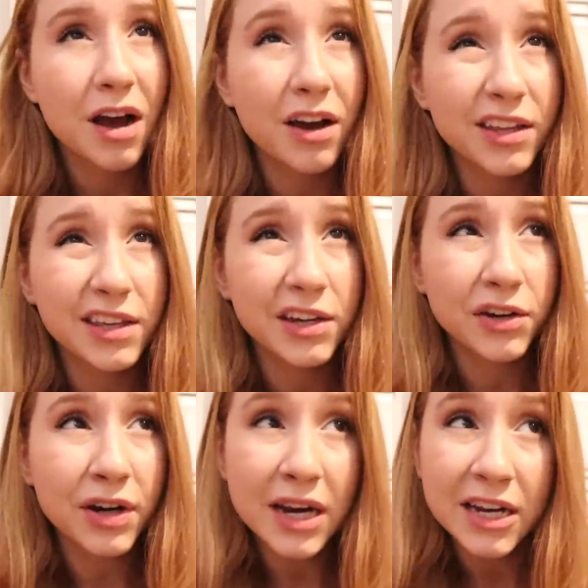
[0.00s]
a
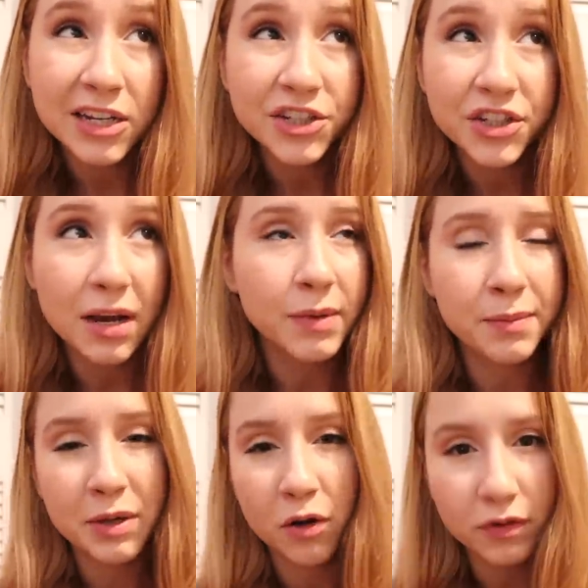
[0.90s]
year-ish. I
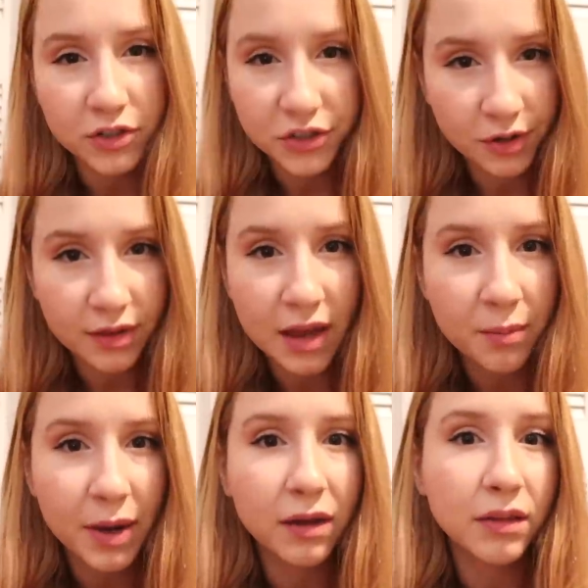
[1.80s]
might be overshooting
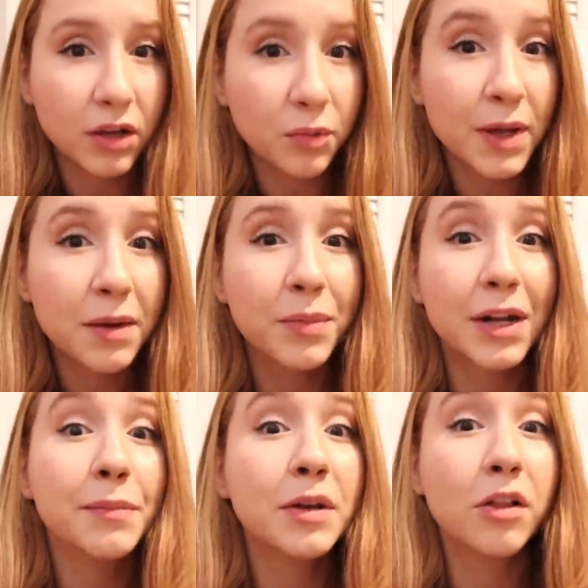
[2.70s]
that by a little bit,
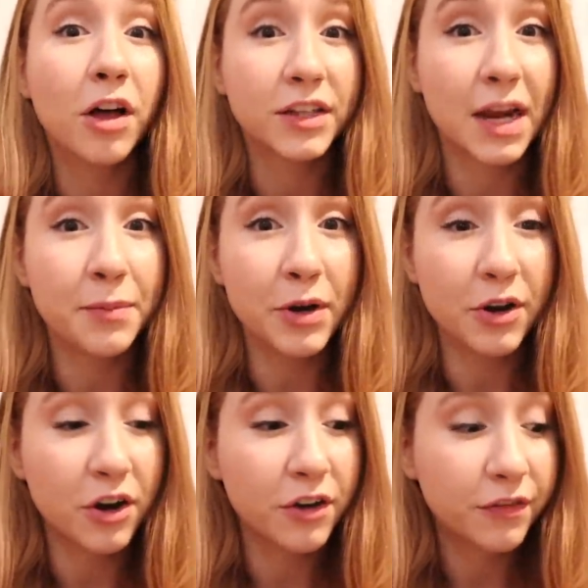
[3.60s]
but I've been cloth diapering
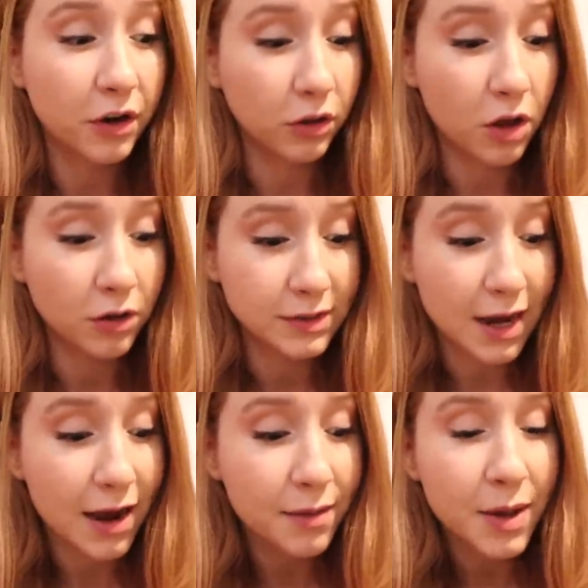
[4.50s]
her for a long
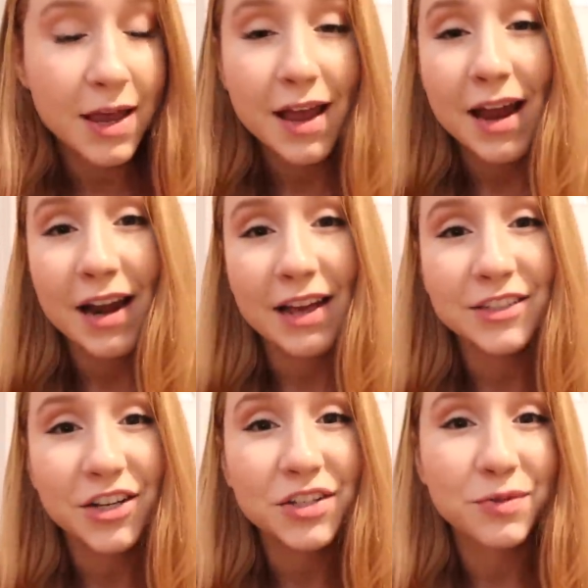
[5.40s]
time, and I
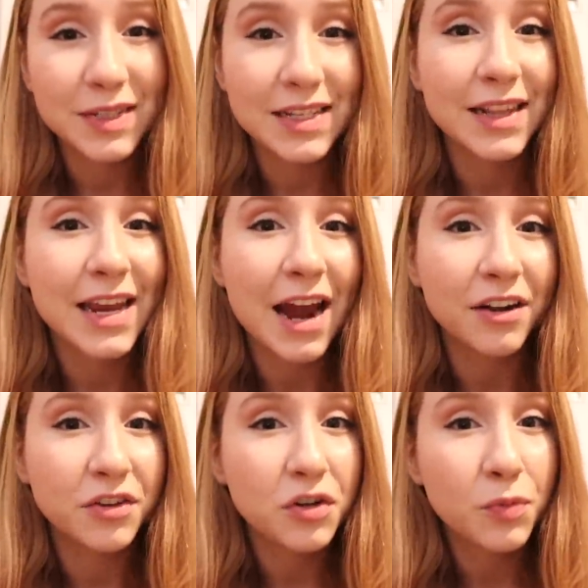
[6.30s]
just recently
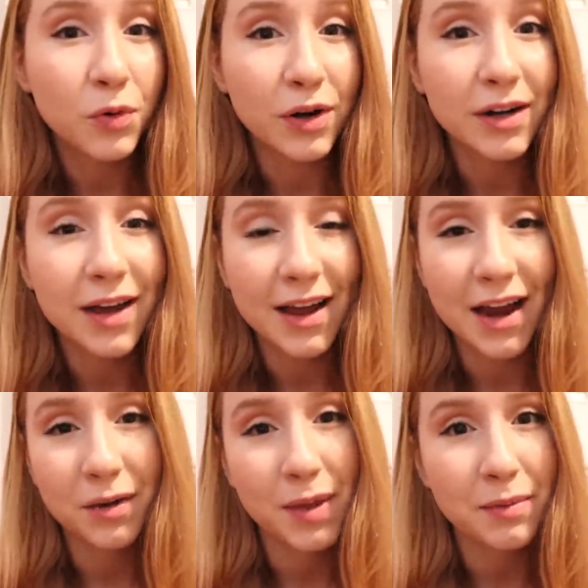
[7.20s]
had a newborn. I
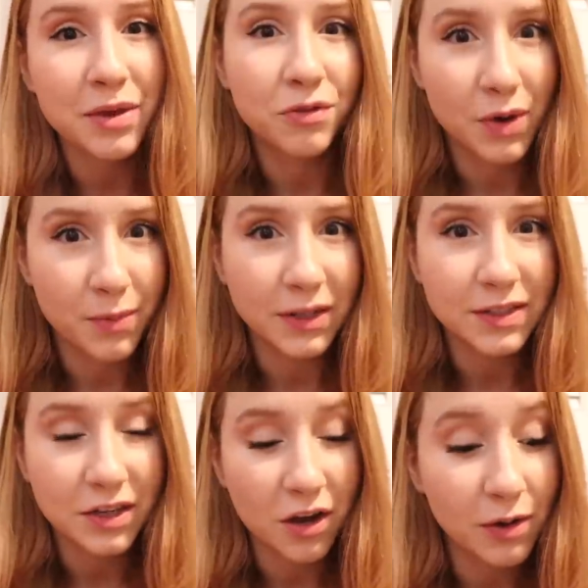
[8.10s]
had a baby three
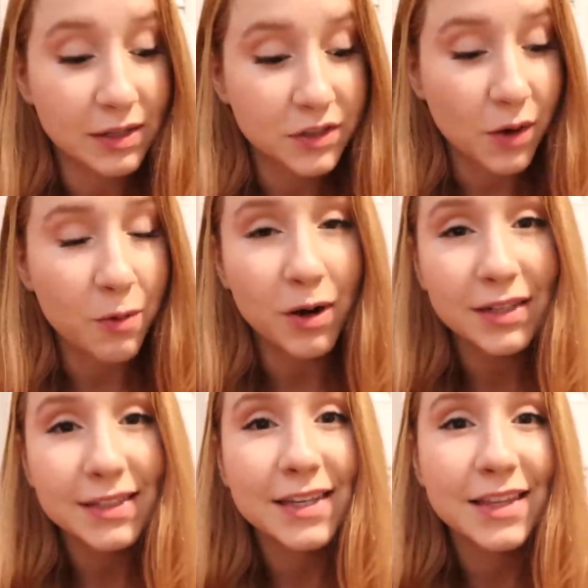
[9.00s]
months ago, and so I
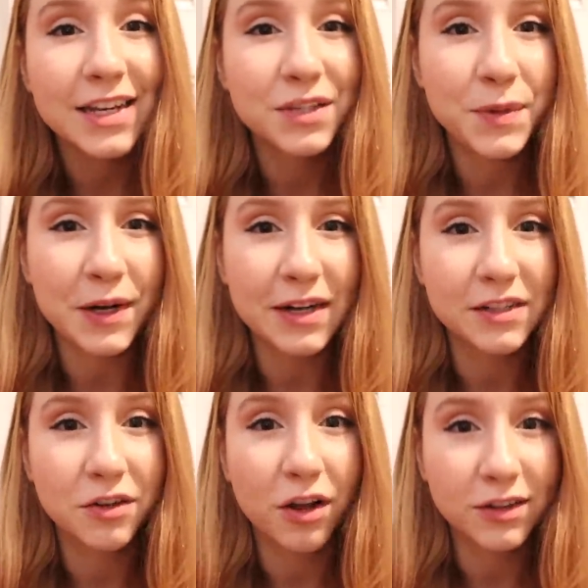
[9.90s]
wanted to get the
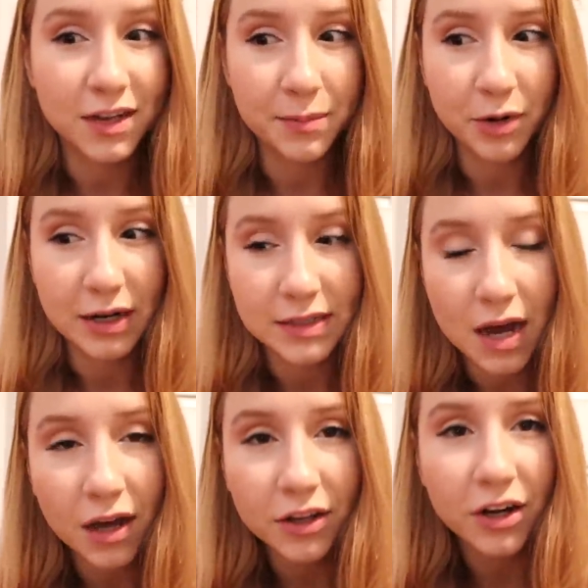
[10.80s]
experience cloth diapering a
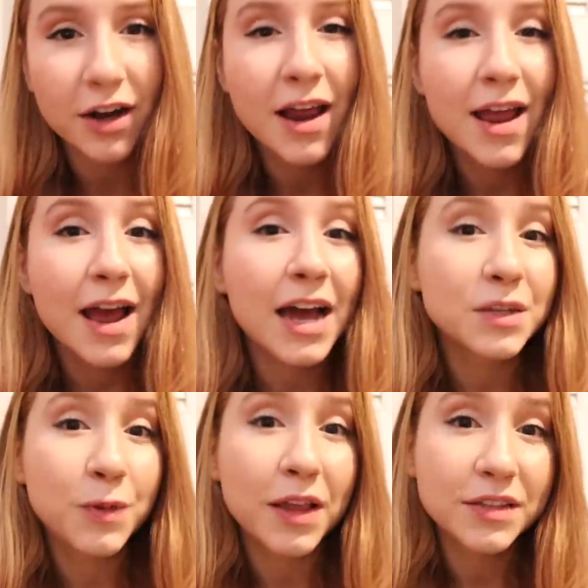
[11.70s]
toddler,
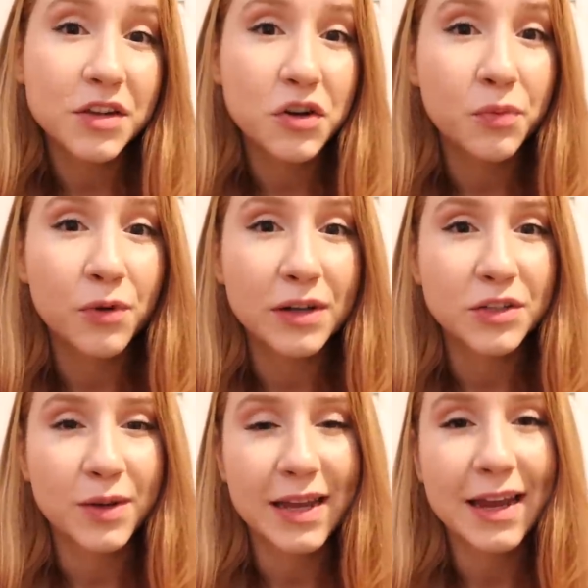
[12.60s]
as well as a newborn
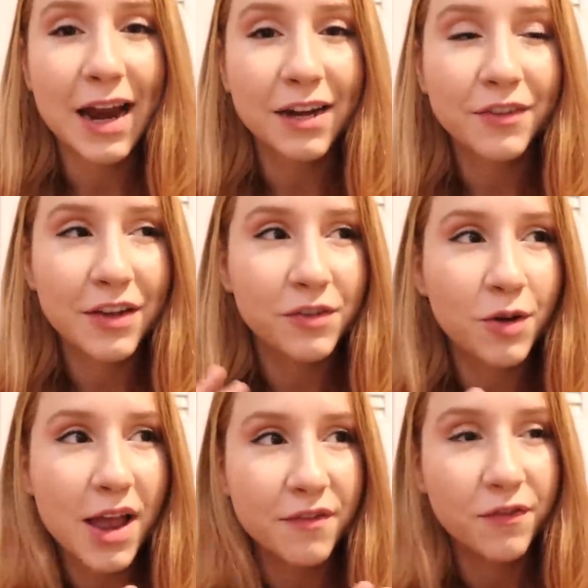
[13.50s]
so I can kind of give
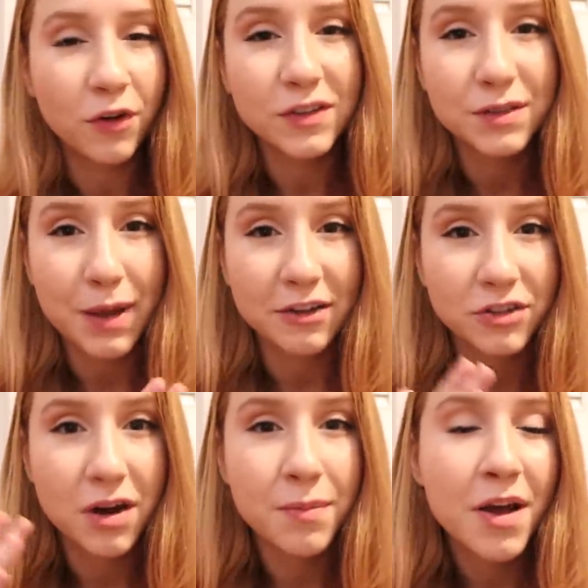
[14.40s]
you a full
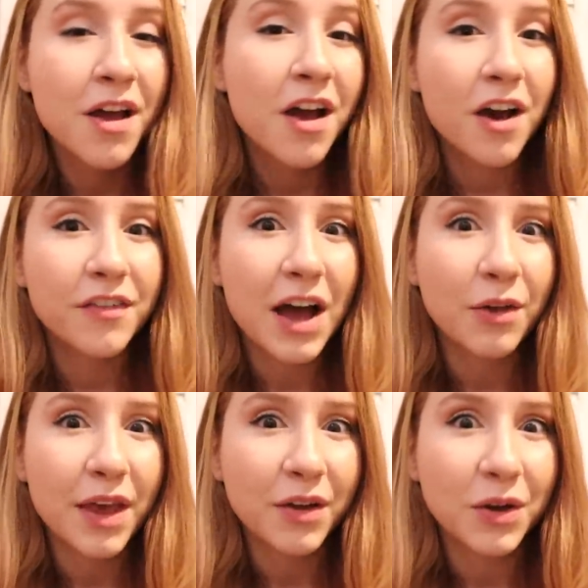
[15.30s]
spectrum of
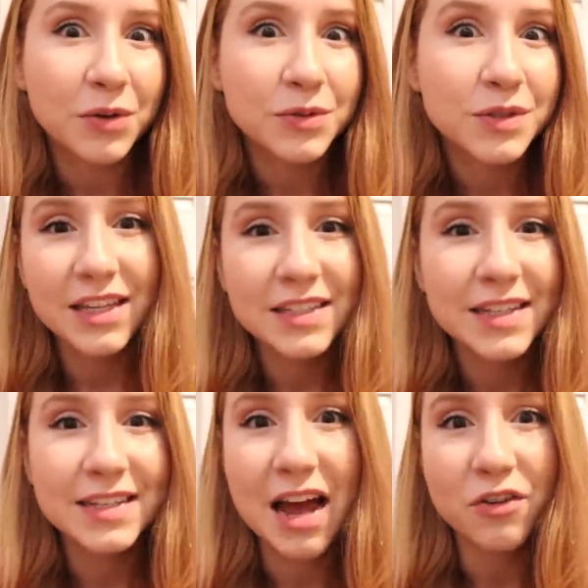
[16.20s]
how that goes. This
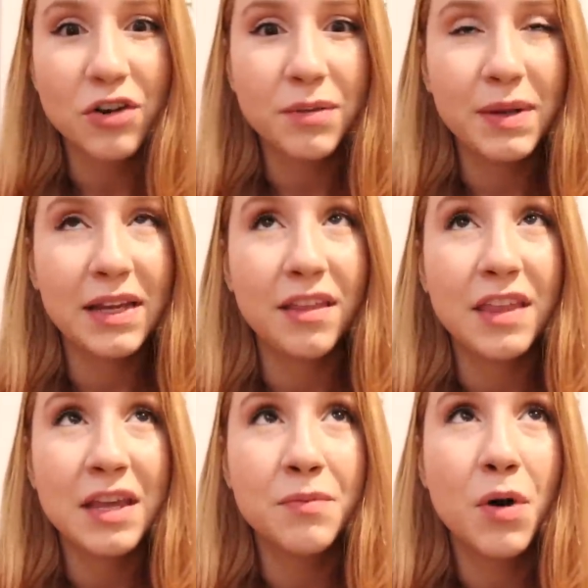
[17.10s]
is not going to be
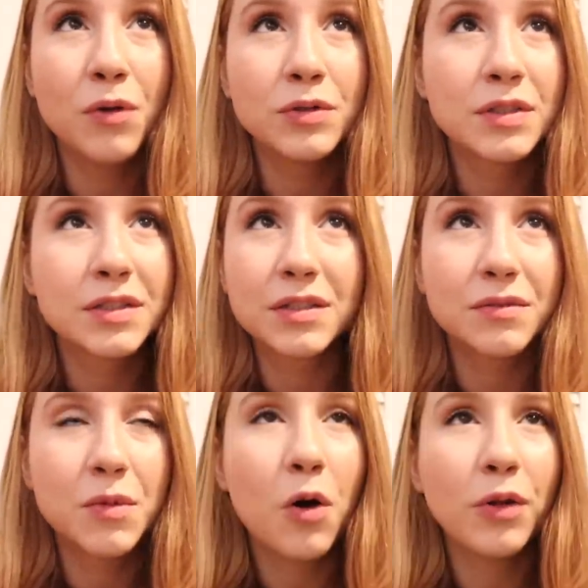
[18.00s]
the most
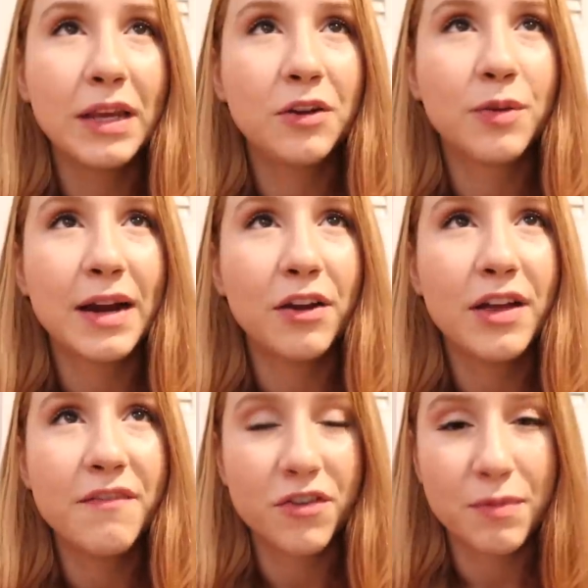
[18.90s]
holy grail
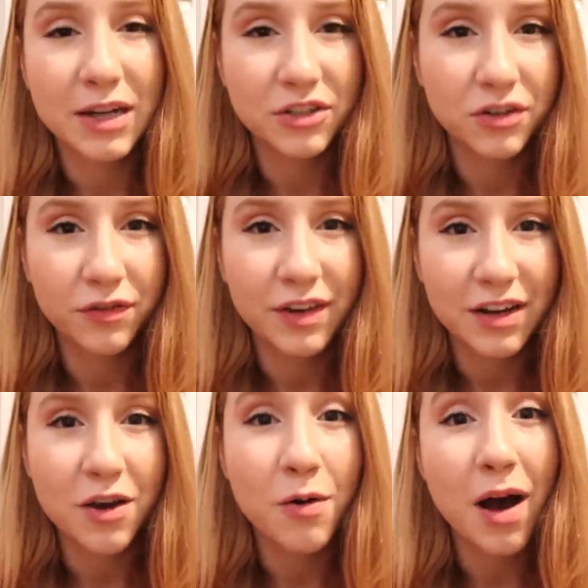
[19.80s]
informational
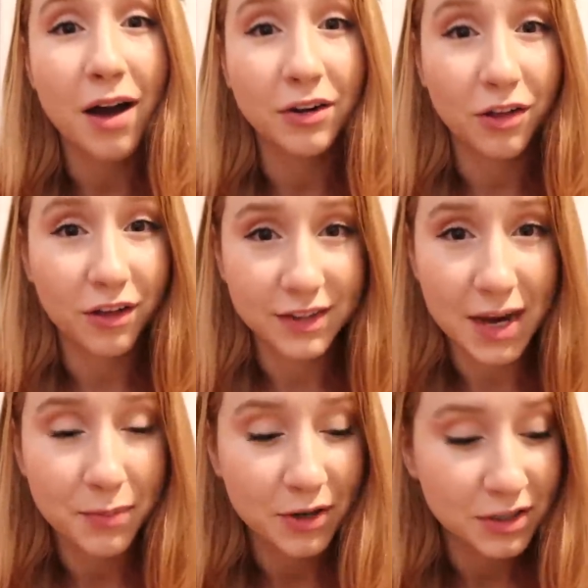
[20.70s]
video on cloth
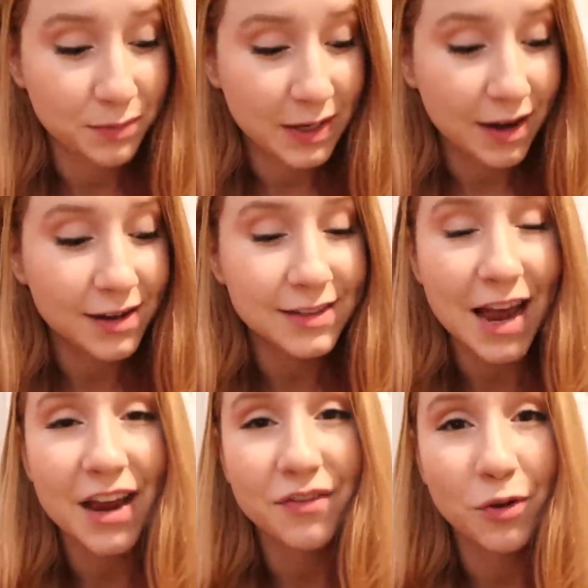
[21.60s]
diapers because
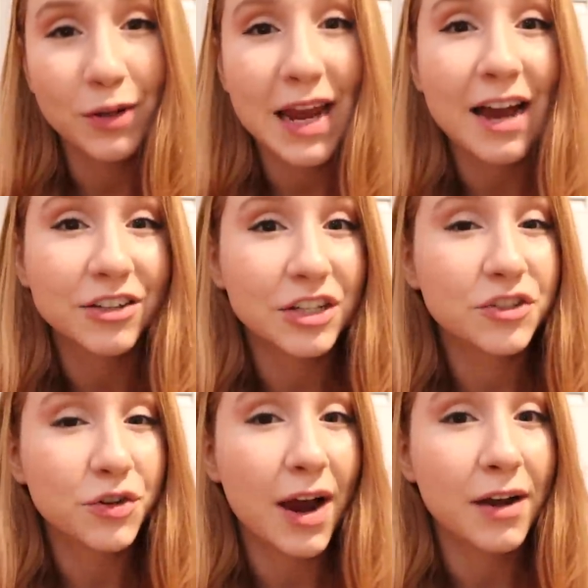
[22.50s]
I have only actually
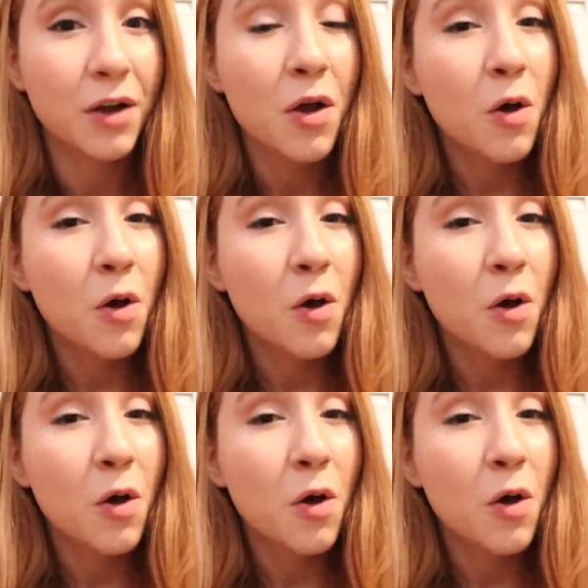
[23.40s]
tried